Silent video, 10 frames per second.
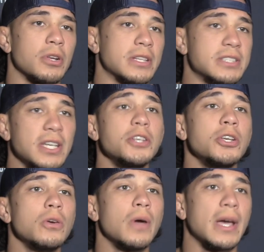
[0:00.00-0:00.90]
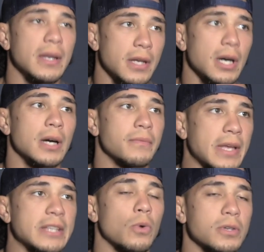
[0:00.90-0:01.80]
to continue, and uh,
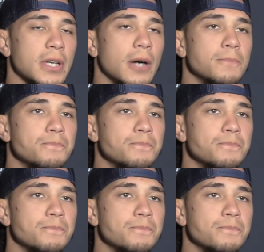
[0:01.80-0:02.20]
things worked out.